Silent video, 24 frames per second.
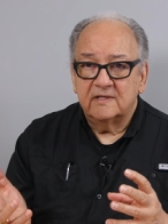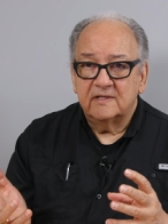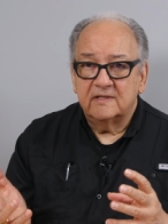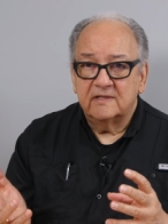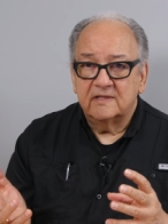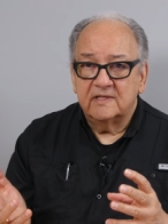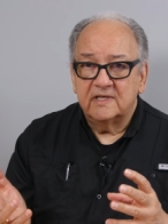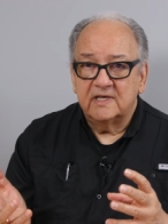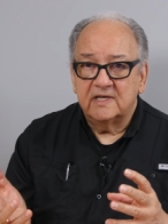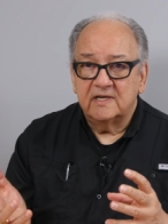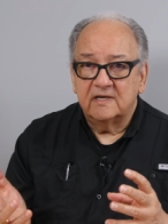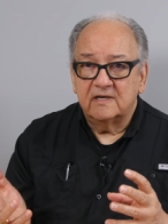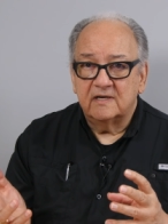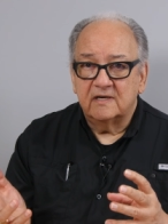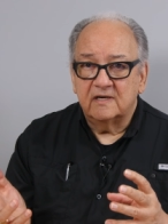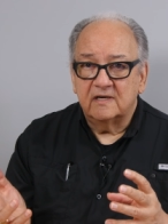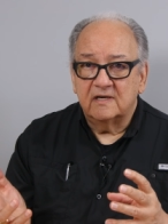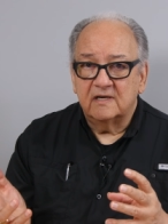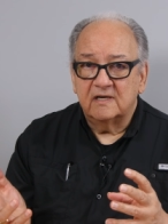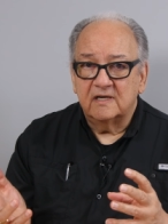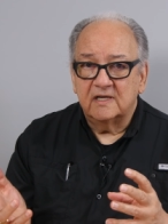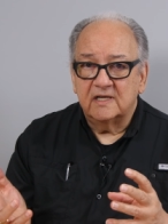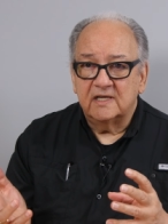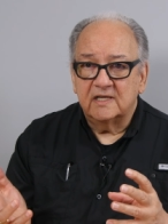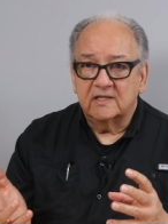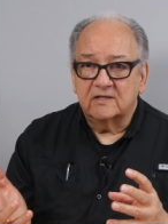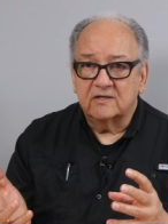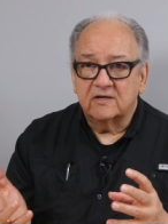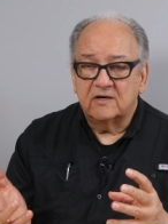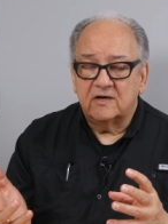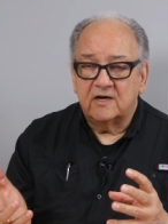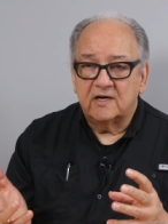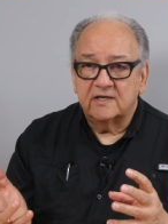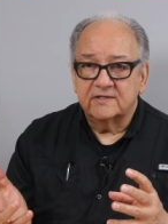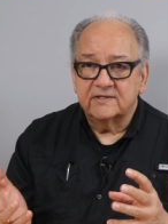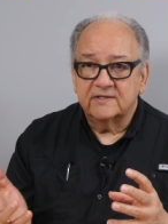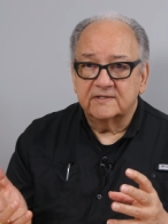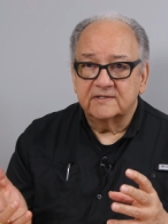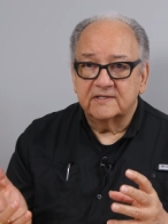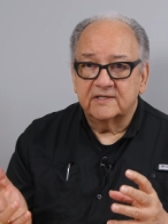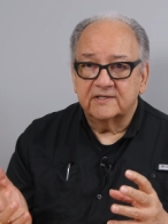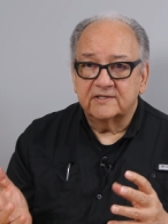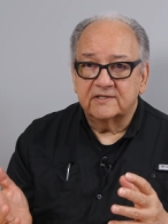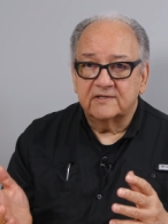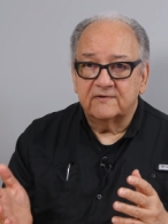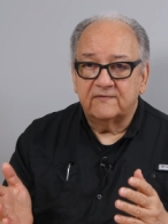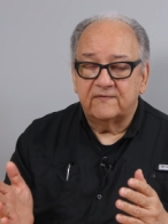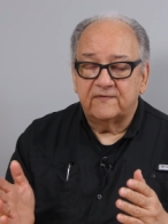then it causes
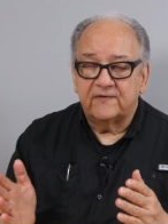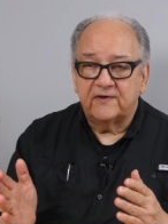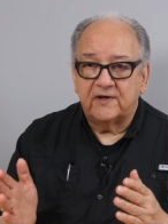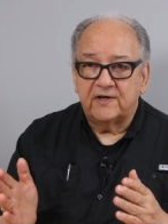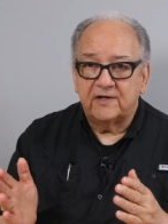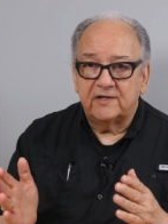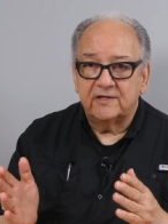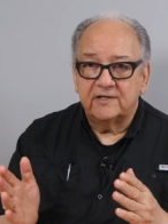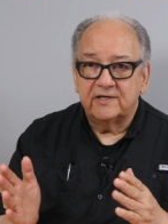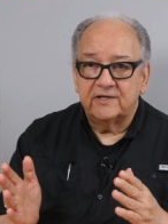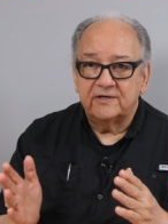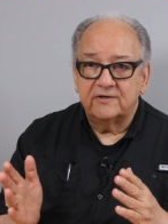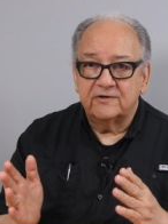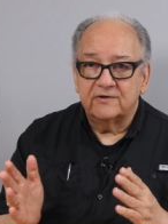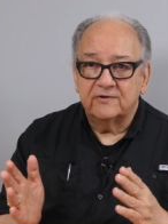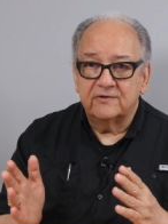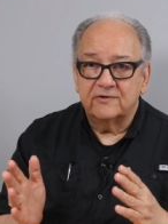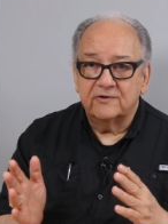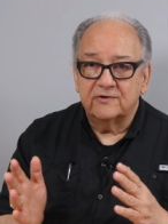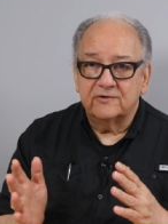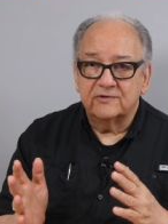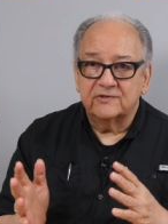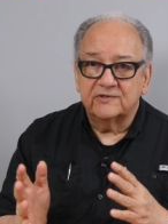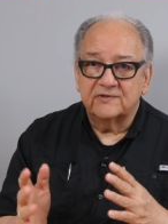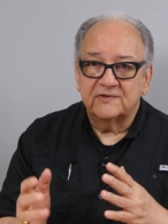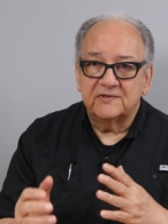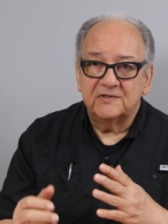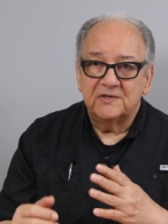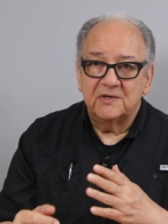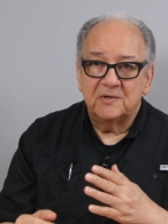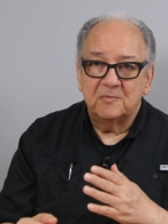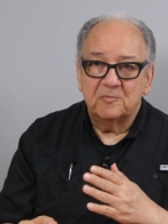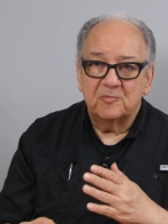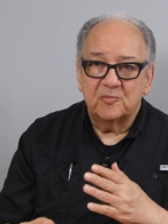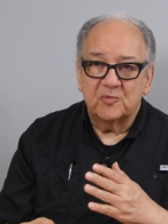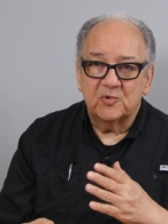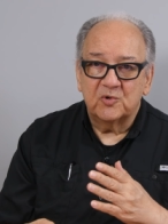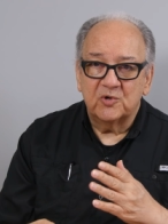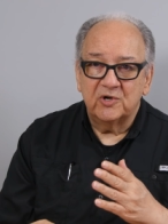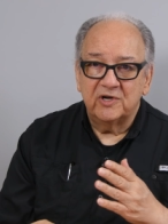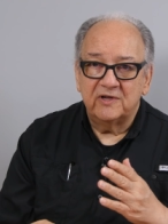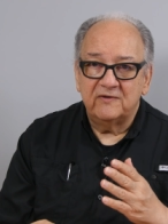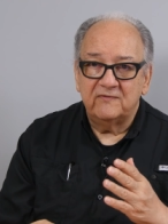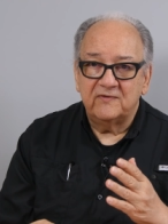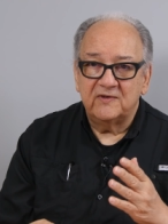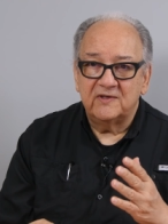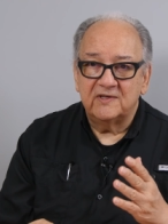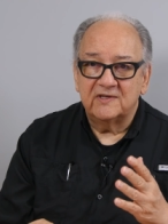us to fall under those
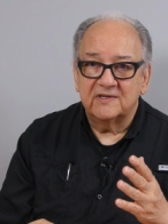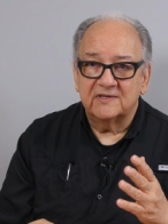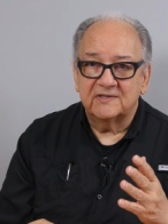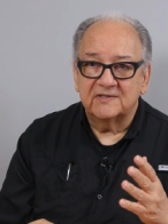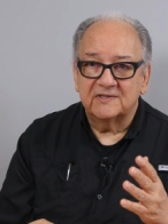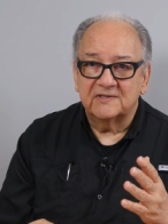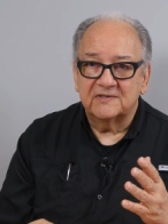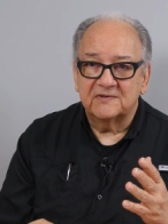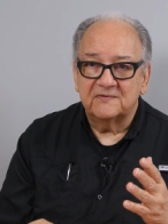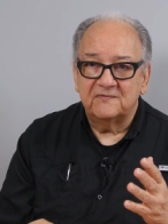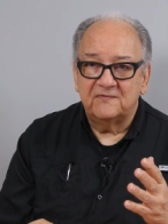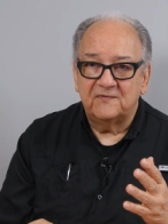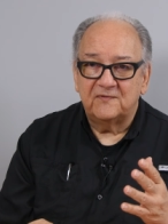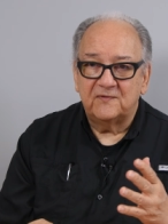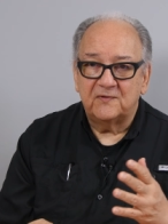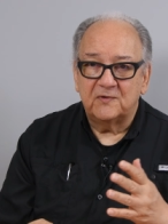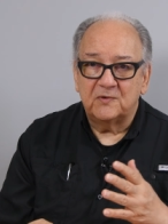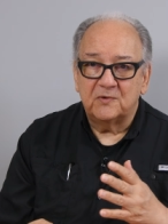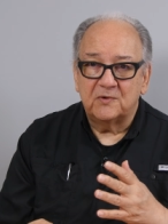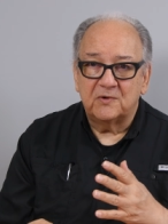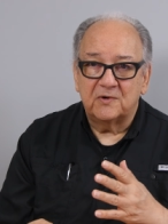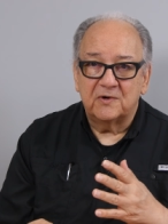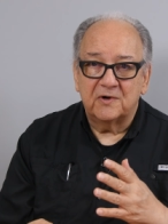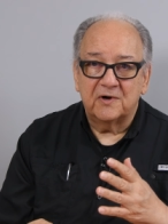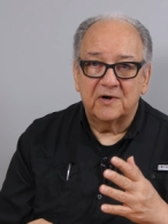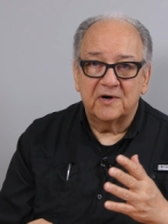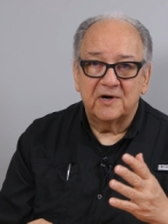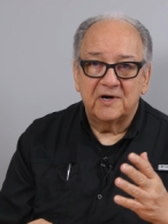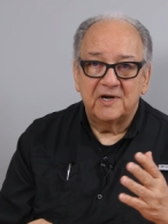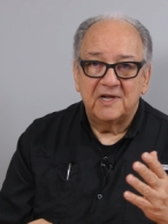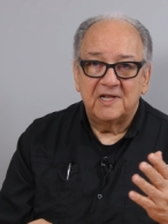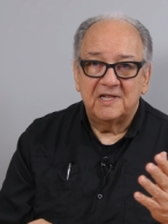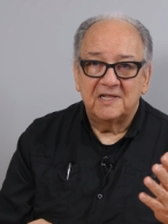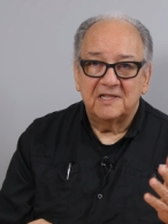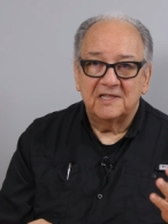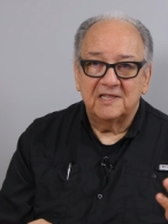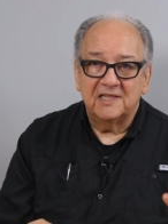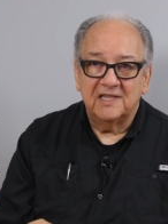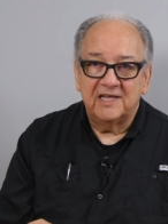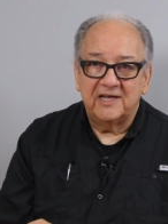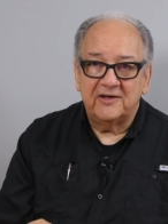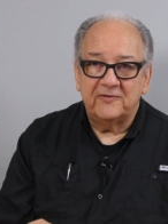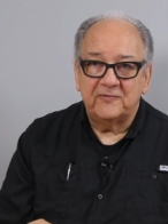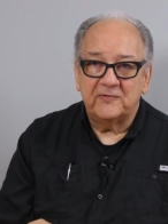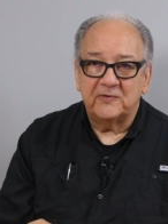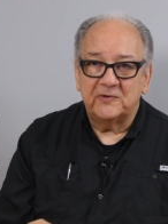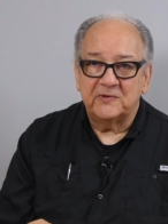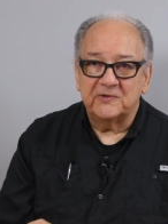previous four
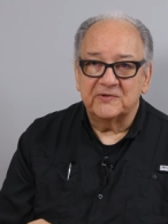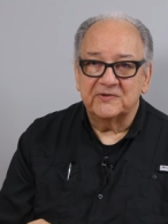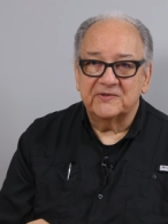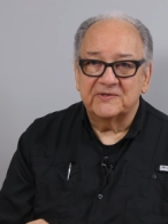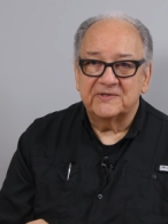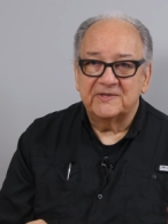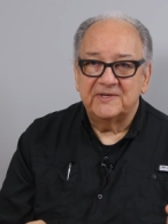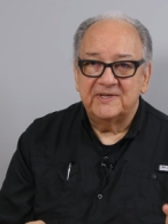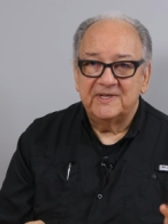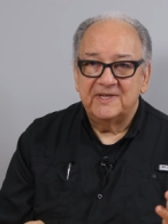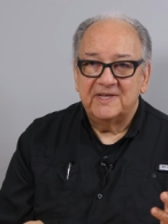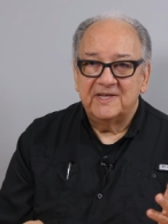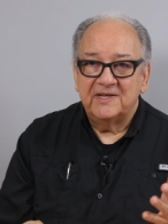levels